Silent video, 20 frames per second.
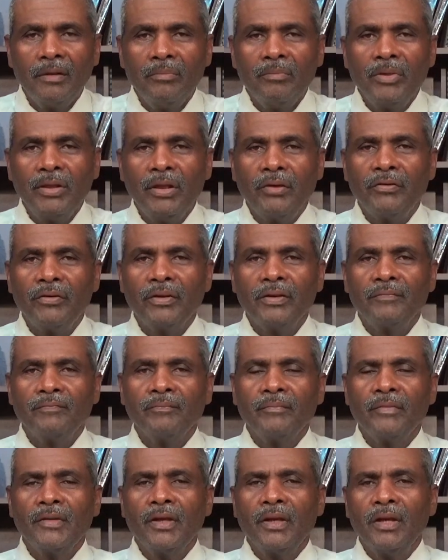Beloved,
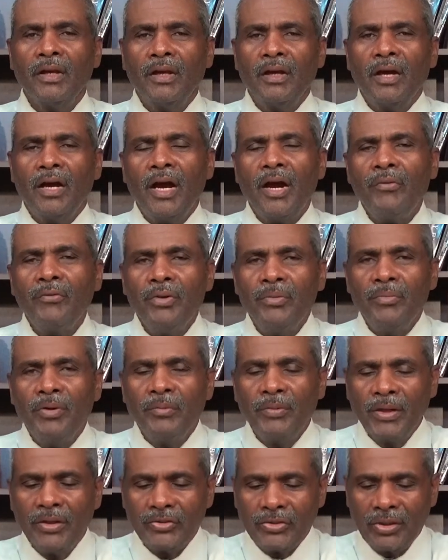I
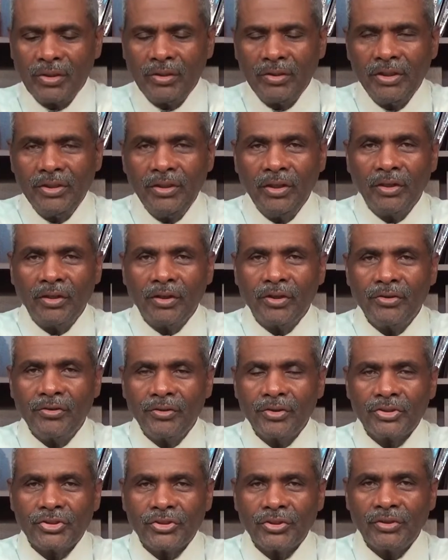remember as a young
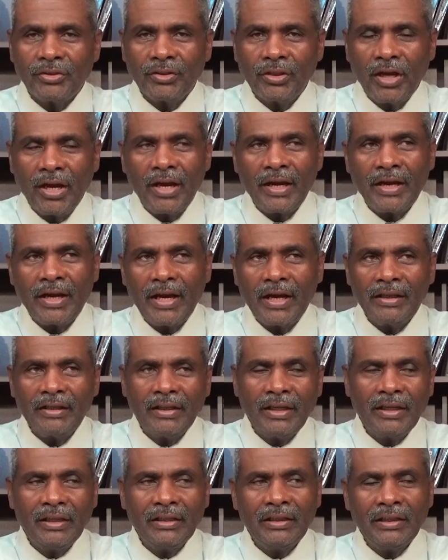Christian, I got
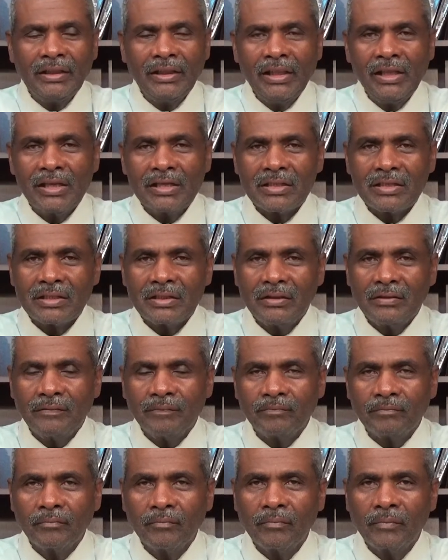a lesson
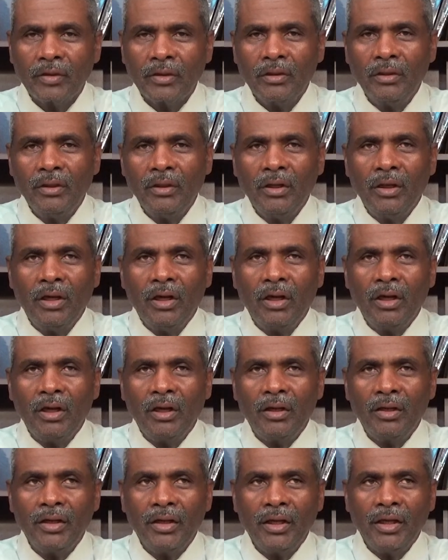
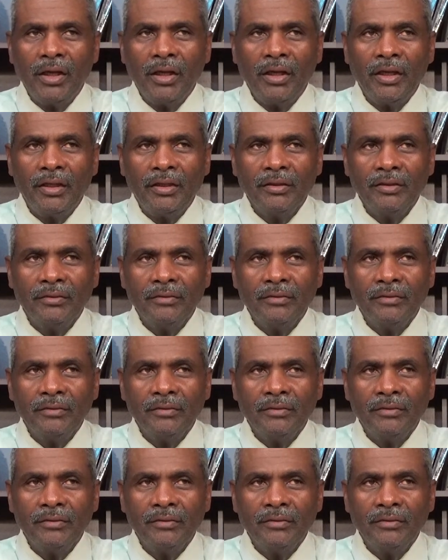in